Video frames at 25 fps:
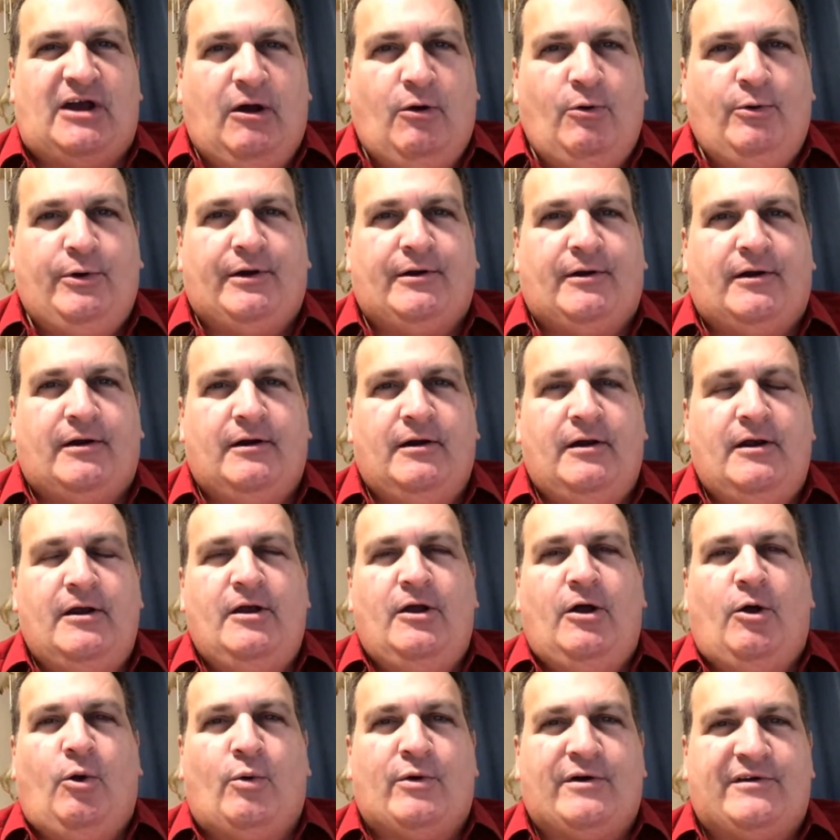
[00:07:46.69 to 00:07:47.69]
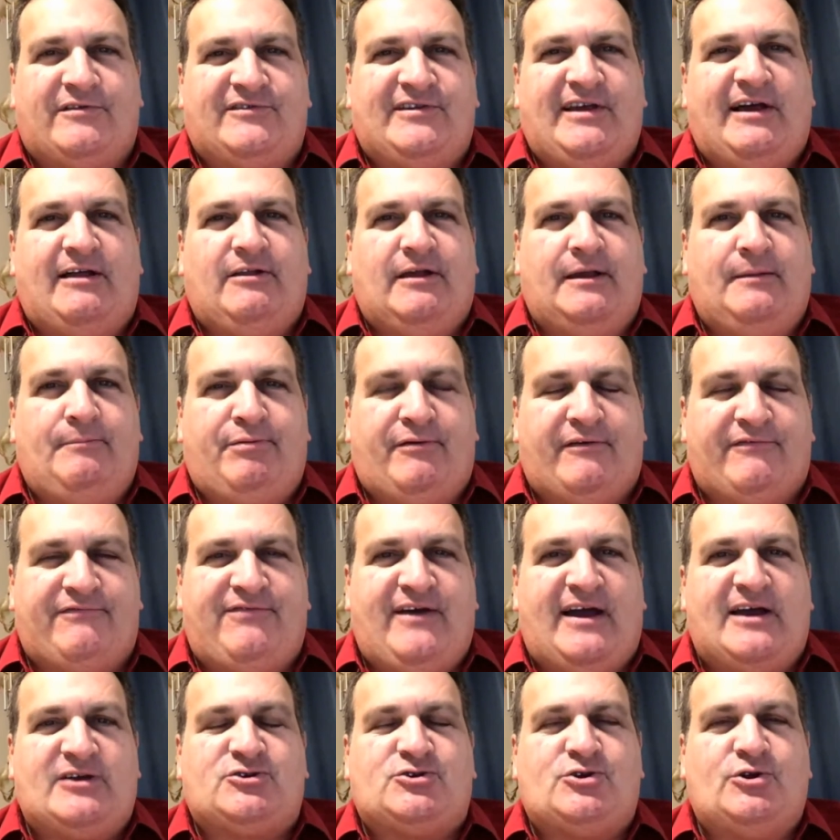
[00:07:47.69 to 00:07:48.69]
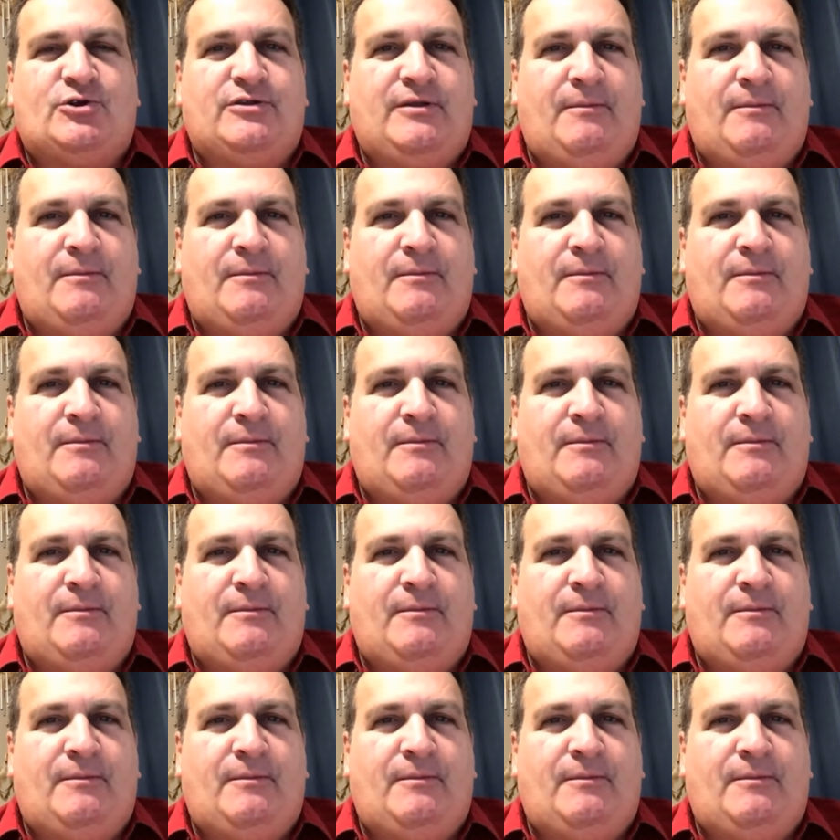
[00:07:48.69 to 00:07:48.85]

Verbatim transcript: owner or selling professional,